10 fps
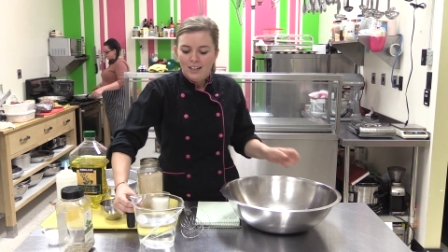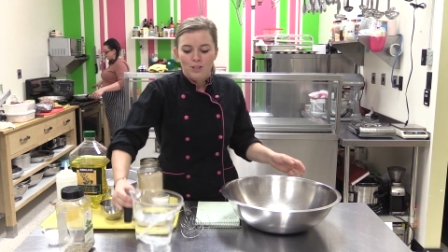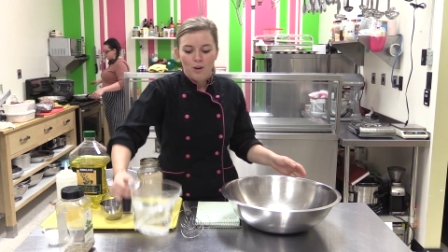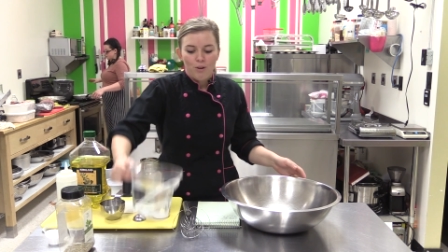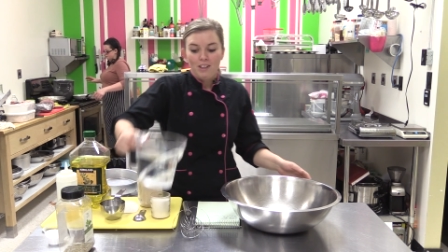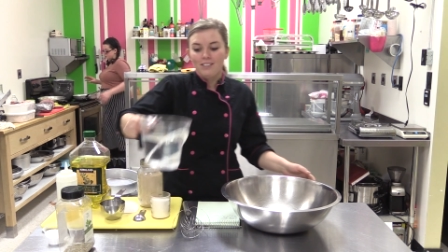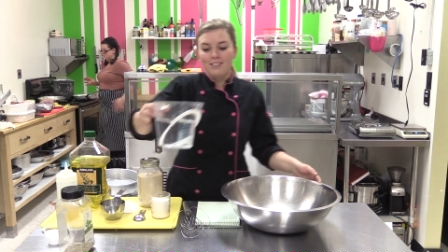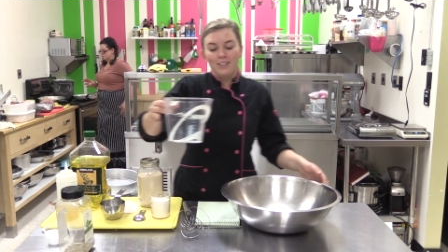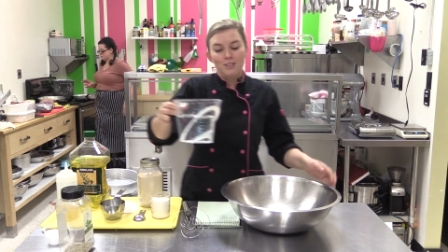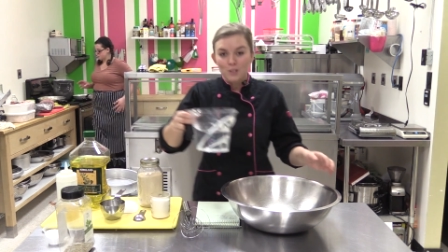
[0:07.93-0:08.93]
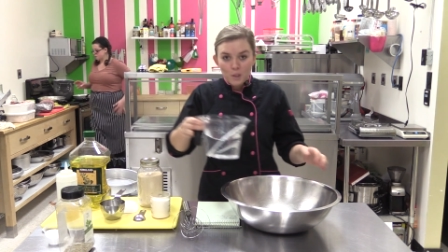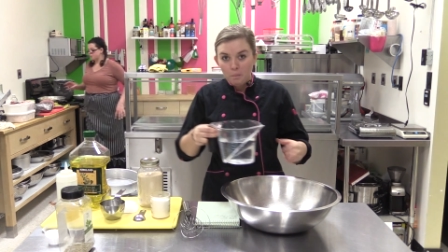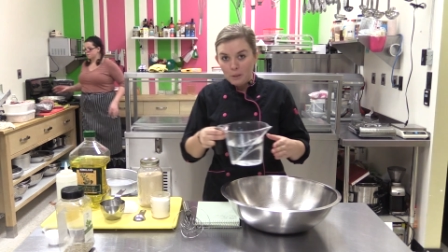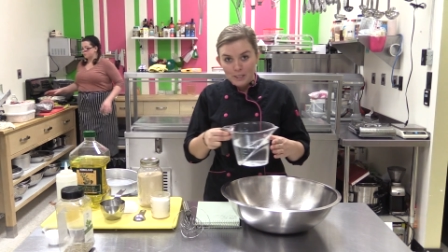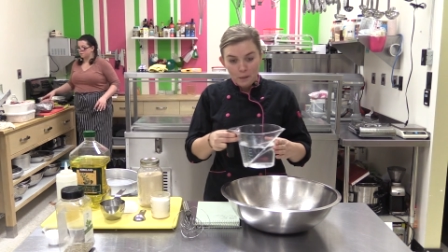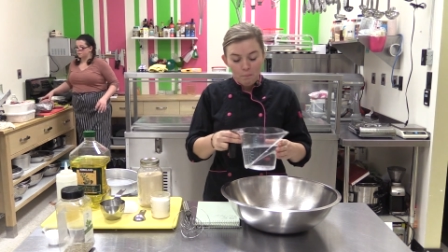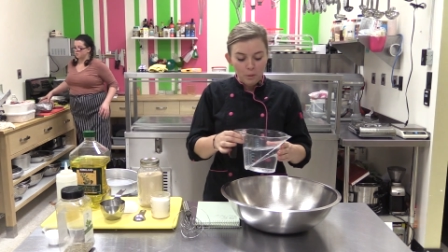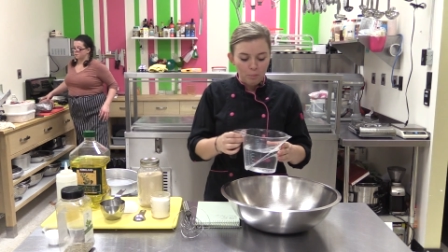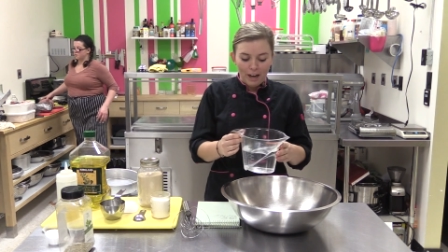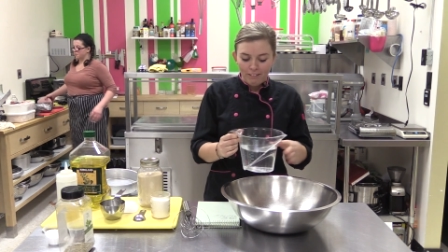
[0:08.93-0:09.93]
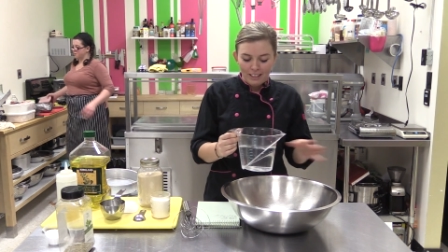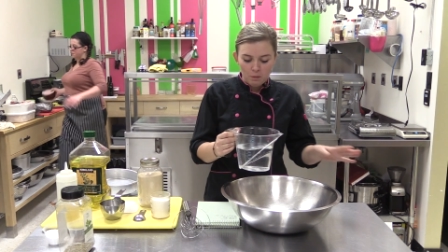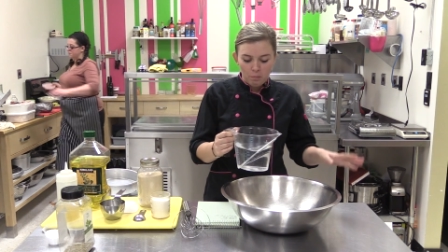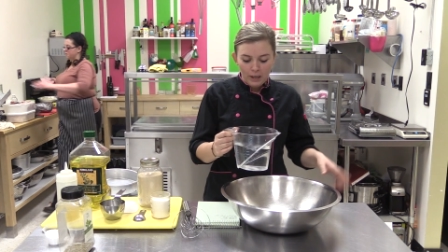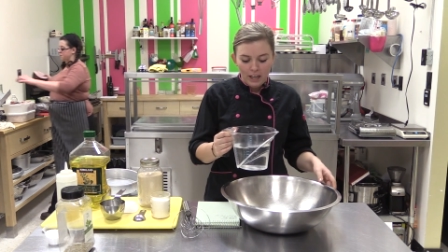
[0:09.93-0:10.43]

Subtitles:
So this is a super simple bread recipe.